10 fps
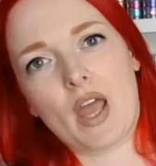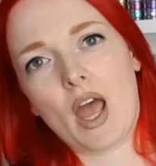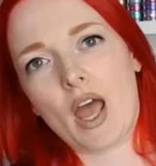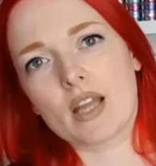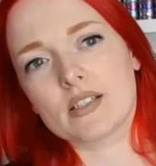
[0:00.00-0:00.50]

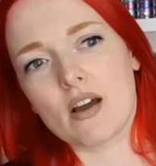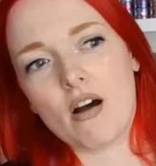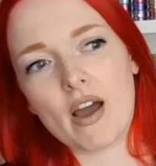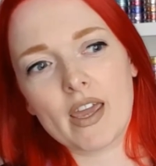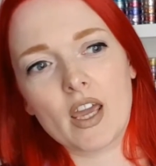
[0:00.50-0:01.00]
And
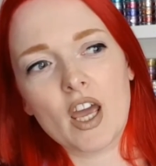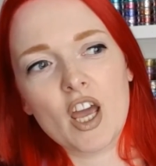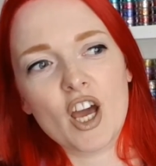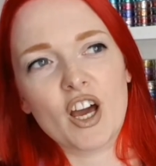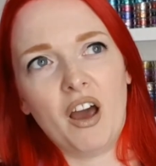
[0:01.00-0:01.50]
I
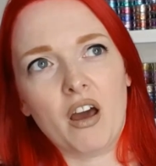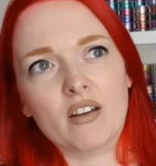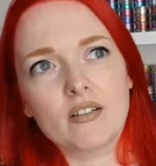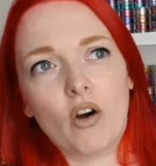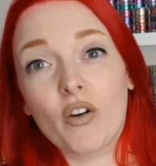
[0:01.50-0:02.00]

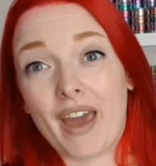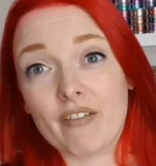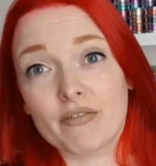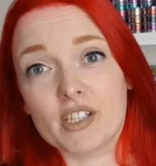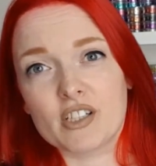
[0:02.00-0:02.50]
earn on
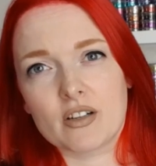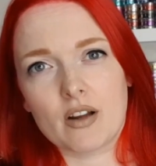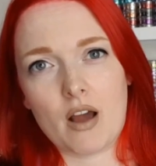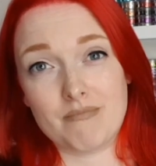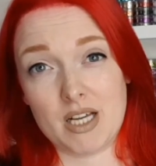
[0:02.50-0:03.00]
average
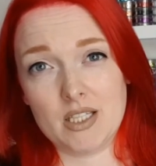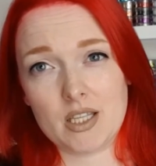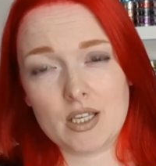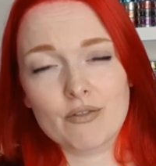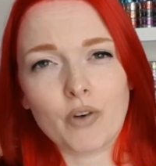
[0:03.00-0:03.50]
a
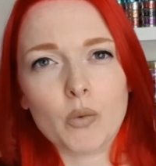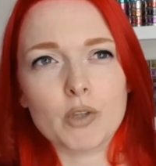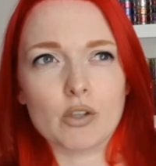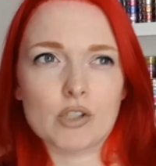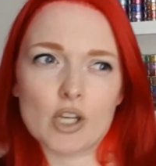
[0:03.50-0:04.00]
month from
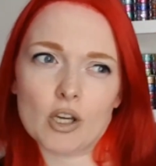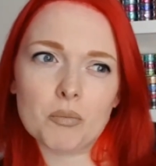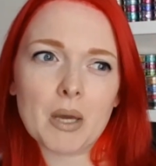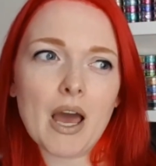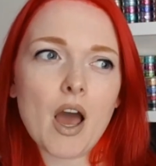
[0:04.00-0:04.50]

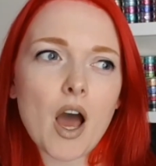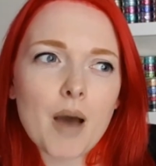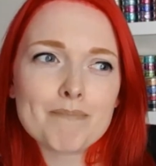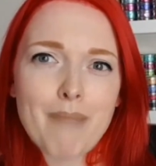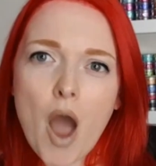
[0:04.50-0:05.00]
YouTube
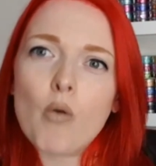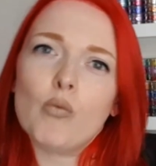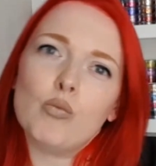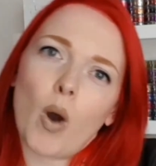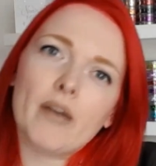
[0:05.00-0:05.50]

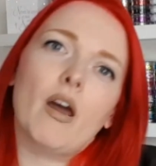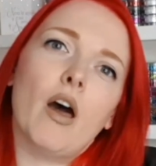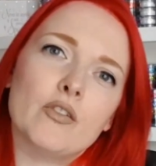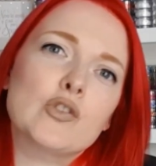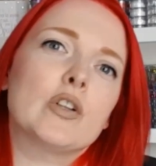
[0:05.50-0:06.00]
about
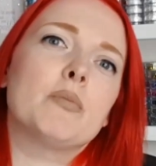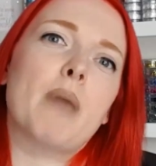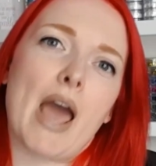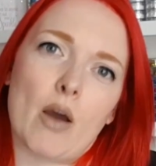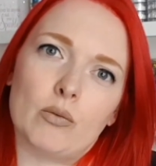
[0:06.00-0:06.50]
100
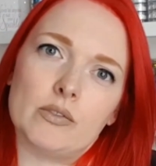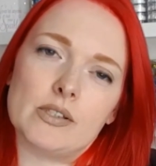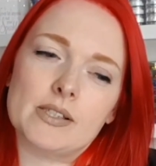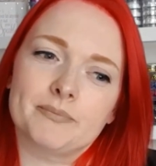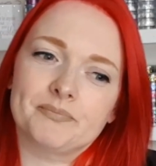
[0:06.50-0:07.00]

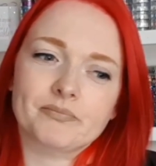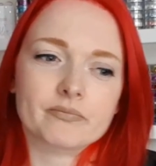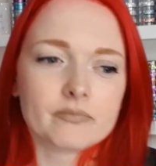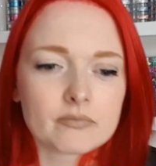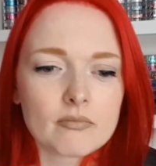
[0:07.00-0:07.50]
pounds,
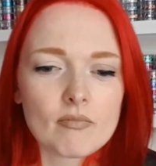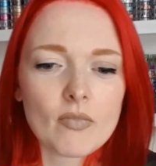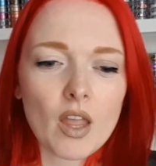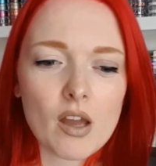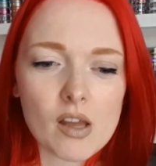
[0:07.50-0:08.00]

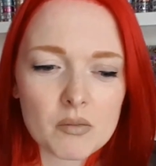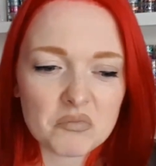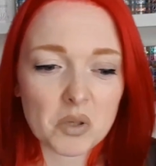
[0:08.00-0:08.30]
um,